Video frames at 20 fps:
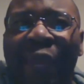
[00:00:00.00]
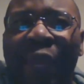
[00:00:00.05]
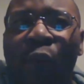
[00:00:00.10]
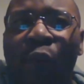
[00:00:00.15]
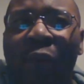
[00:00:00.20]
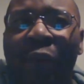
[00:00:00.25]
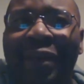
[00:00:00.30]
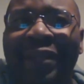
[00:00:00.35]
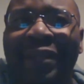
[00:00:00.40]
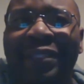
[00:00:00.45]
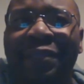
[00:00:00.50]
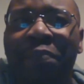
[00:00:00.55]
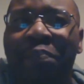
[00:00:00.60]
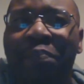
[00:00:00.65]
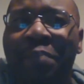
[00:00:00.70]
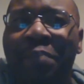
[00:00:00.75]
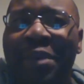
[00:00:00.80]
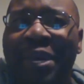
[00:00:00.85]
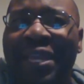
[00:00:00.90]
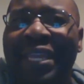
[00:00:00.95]
want
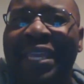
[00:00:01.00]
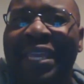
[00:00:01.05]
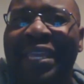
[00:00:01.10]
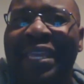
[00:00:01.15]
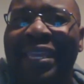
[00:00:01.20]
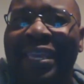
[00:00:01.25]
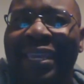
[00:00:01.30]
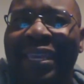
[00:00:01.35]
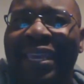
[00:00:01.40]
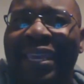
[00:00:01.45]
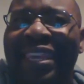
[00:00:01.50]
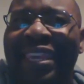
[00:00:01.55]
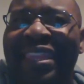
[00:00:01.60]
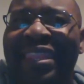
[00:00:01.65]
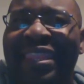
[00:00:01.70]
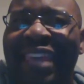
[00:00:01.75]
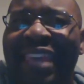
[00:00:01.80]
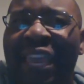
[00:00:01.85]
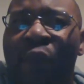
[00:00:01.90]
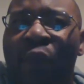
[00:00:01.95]
money,
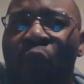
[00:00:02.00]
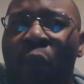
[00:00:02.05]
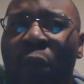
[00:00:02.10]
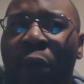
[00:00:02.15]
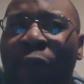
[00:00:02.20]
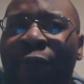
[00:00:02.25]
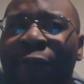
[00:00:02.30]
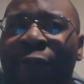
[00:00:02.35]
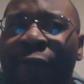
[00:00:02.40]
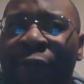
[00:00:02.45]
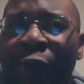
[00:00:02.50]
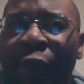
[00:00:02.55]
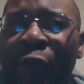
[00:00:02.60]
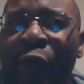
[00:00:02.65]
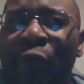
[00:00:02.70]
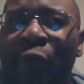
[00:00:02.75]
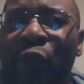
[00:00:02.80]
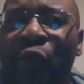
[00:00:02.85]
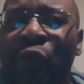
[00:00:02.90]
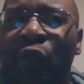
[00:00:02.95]
they want
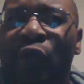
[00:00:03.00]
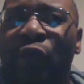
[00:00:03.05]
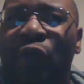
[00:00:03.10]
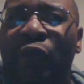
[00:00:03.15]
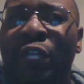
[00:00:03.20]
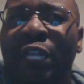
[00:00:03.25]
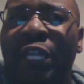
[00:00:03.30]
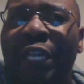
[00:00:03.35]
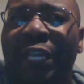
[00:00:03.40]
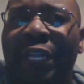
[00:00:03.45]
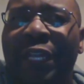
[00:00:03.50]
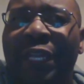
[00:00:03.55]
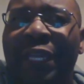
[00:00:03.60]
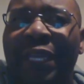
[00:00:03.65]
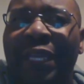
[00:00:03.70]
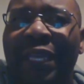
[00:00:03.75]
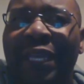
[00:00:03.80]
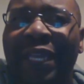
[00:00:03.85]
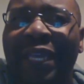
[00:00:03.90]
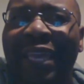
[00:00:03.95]
food,
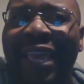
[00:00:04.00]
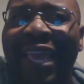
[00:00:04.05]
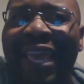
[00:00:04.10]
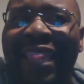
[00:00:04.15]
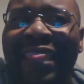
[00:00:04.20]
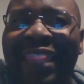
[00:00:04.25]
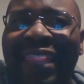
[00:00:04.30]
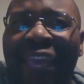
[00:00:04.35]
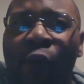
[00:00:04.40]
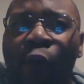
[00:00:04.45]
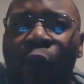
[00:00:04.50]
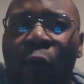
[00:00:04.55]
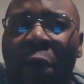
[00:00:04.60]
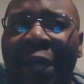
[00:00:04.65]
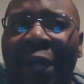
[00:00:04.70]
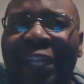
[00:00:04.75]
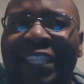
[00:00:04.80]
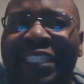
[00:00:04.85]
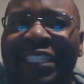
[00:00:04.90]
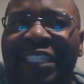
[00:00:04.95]
they
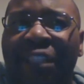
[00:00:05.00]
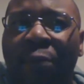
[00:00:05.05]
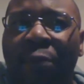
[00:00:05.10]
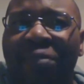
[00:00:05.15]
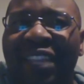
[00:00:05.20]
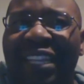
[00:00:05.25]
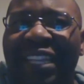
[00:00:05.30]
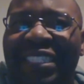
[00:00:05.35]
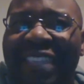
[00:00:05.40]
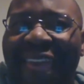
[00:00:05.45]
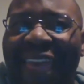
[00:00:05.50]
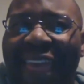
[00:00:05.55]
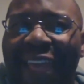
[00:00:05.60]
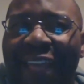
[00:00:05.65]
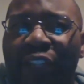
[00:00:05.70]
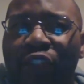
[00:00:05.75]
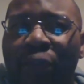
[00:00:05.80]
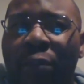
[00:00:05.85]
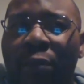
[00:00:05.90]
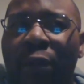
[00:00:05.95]
want something
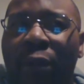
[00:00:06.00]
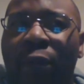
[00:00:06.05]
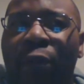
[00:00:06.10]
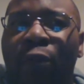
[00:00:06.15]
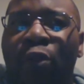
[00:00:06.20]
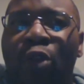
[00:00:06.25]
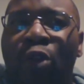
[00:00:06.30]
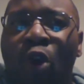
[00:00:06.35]
tangible,